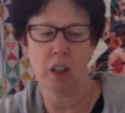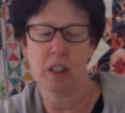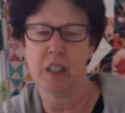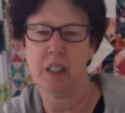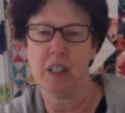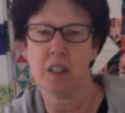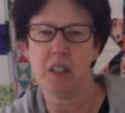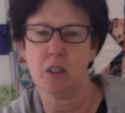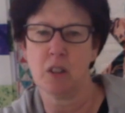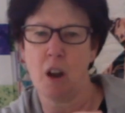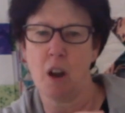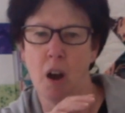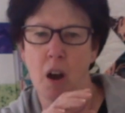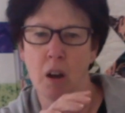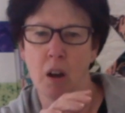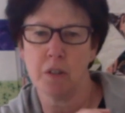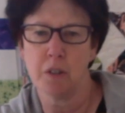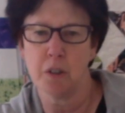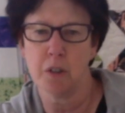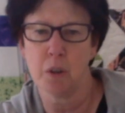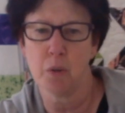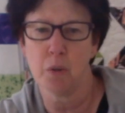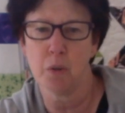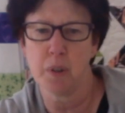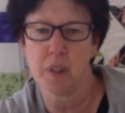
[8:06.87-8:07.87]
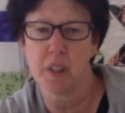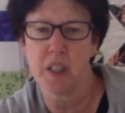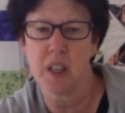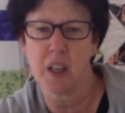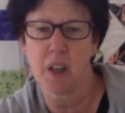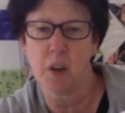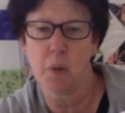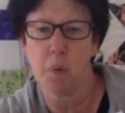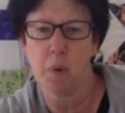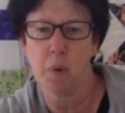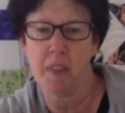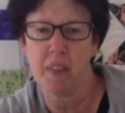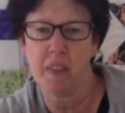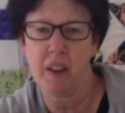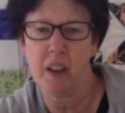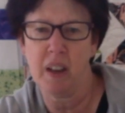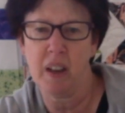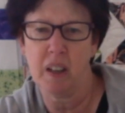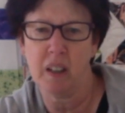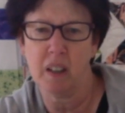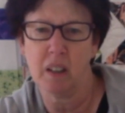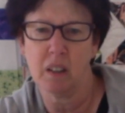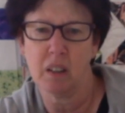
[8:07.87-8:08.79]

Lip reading: is also sick with it?